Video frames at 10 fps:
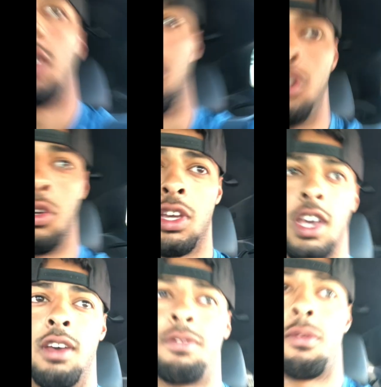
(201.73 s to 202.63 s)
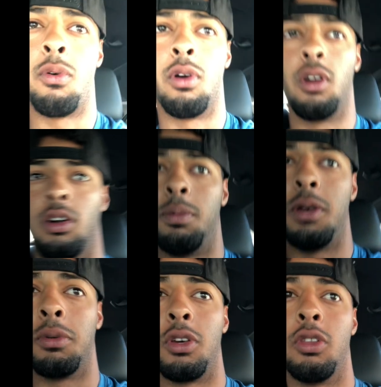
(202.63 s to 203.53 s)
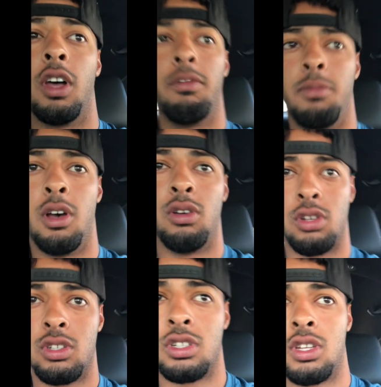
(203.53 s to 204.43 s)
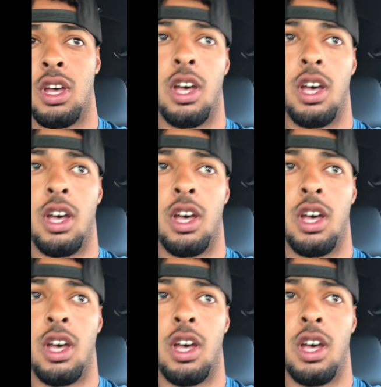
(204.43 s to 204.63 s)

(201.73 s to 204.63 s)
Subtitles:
doing it for people you love most,